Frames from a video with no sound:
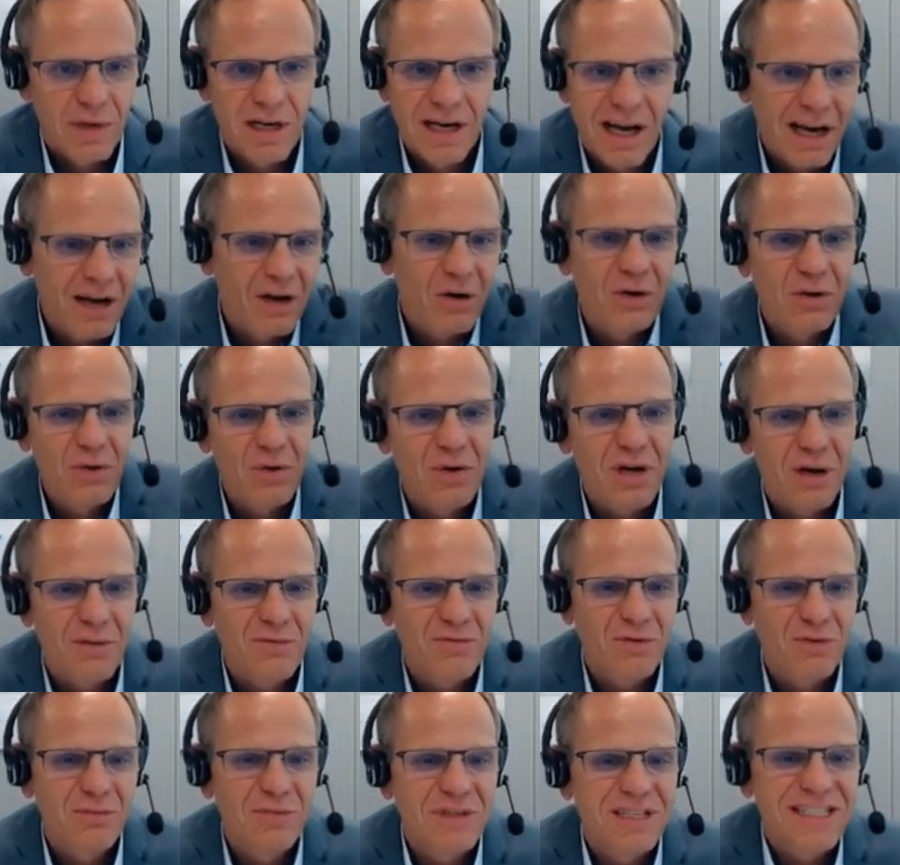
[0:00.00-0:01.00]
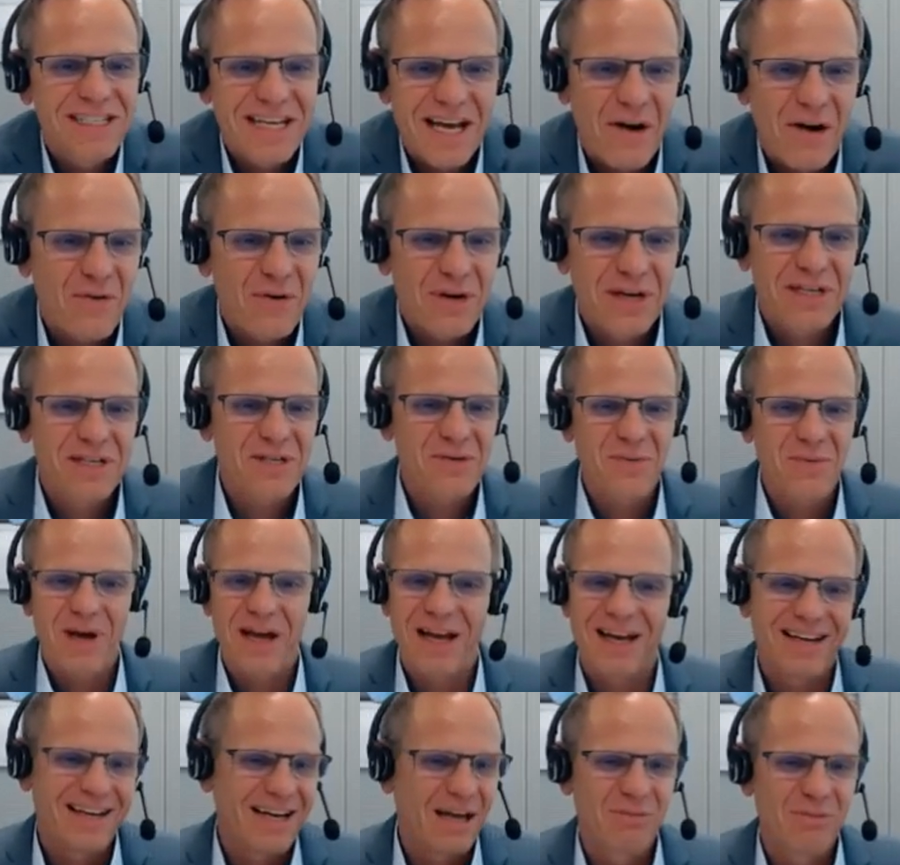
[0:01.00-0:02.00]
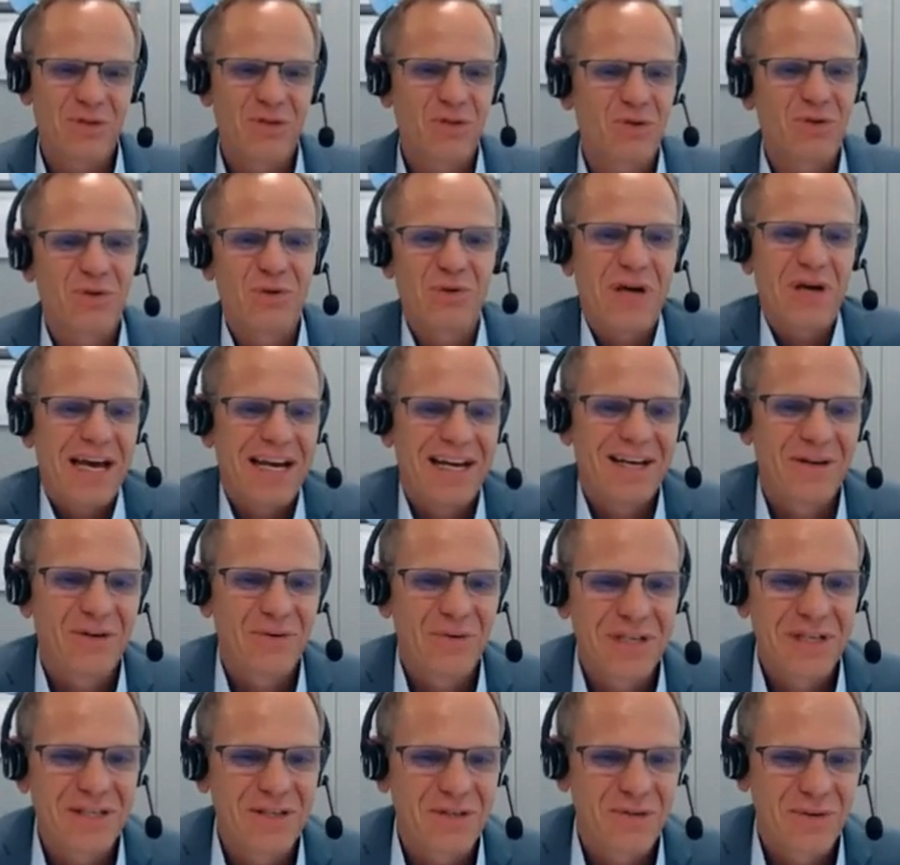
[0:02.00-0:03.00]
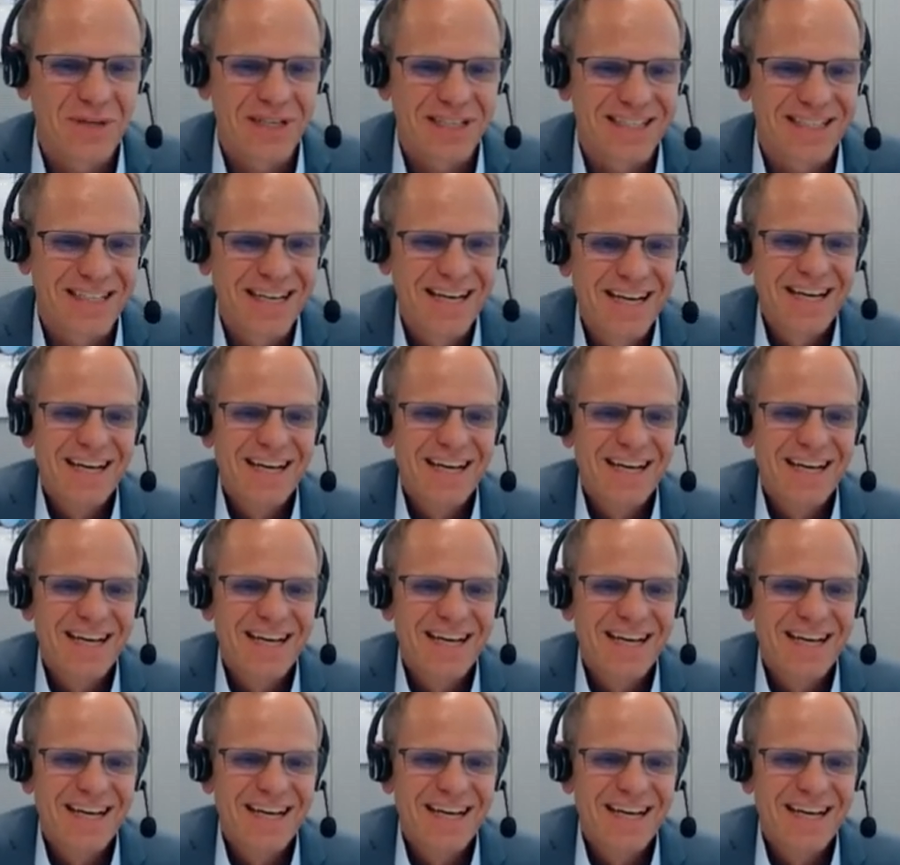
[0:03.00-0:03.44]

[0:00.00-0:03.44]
And I know you come from this area as well, and oh. I'm sure oh. you can agree to it.